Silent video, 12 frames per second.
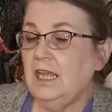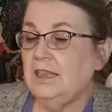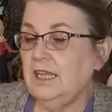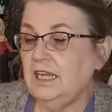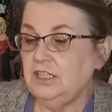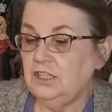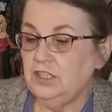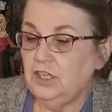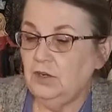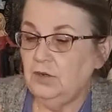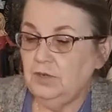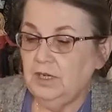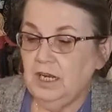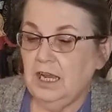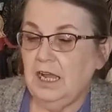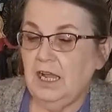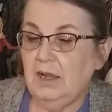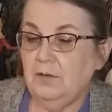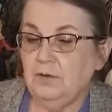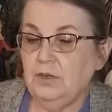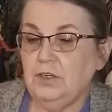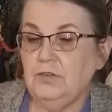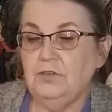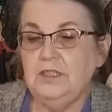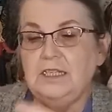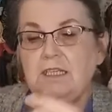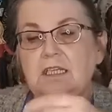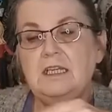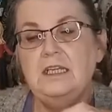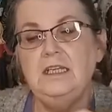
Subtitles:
that showed using